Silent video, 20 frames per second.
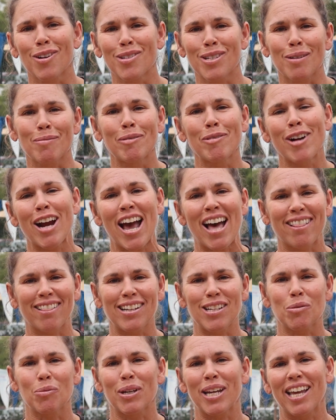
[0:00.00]
some of our
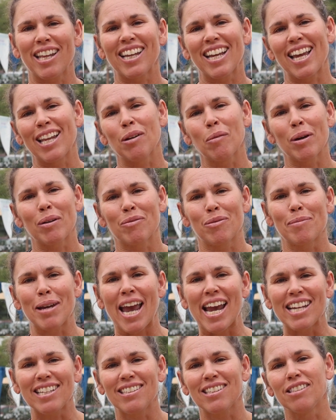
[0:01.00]
athletes were getting anywhere from
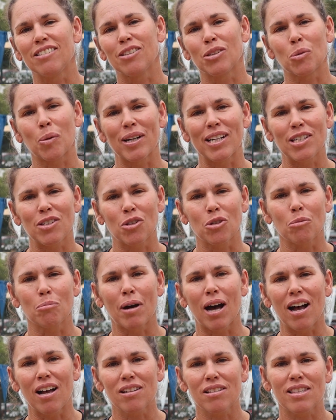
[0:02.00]
18 to 22
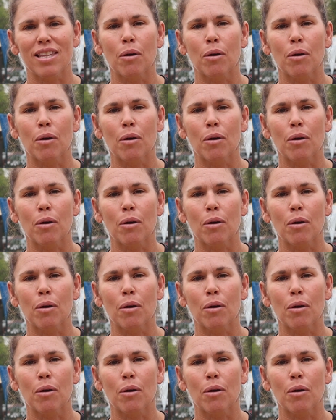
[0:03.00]
miles,